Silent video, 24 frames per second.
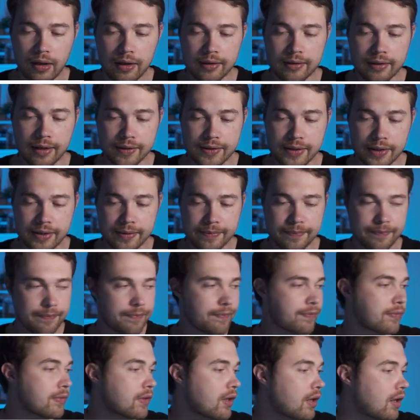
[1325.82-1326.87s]
That's it
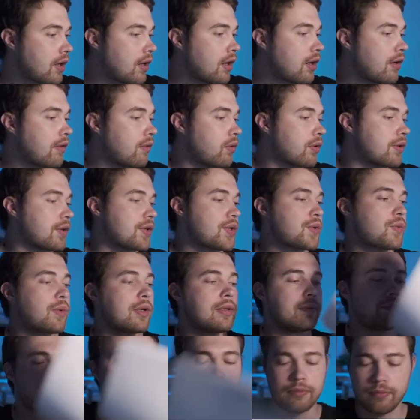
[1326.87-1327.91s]
for this one.